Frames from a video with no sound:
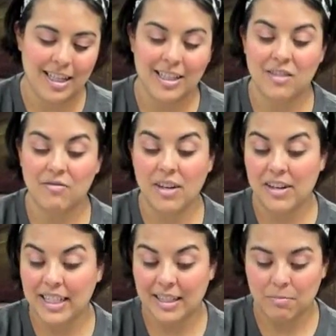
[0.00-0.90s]
It's
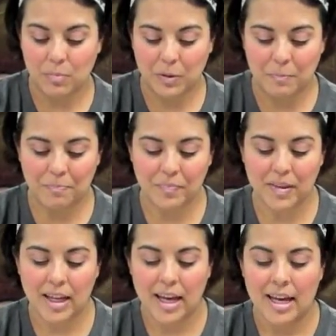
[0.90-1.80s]
very simple.
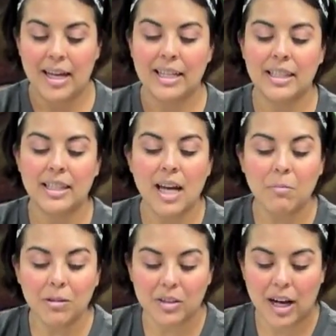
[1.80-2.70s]
A
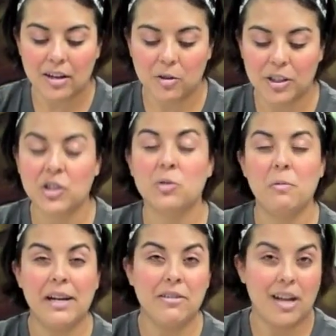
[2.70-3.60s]
double knot or a
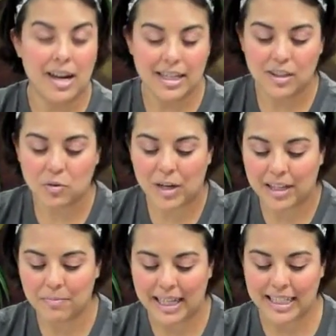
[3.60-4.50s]
square knot is
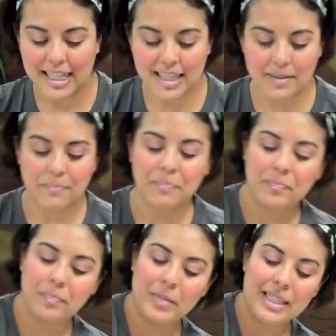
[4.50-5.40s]
recommended
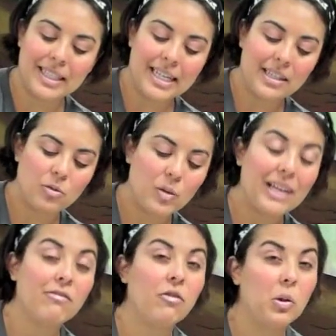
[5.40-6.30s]
but since we
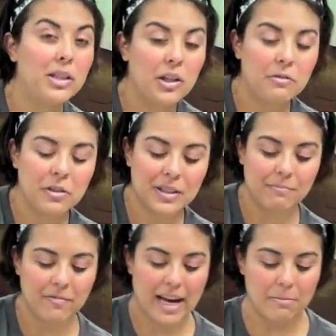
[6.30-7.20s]
folded over some
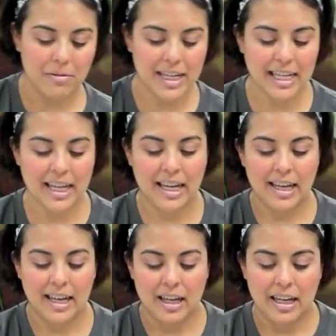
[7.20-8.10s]
fabric
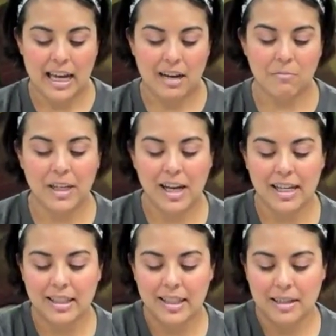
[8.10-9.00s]
and we
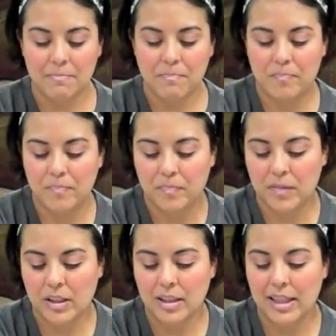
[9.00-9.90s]
got some
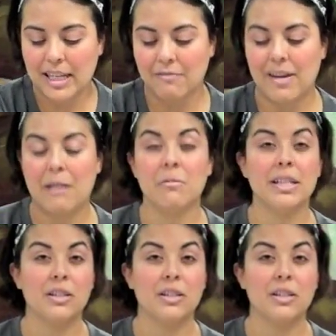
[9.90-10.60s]
good thick fabric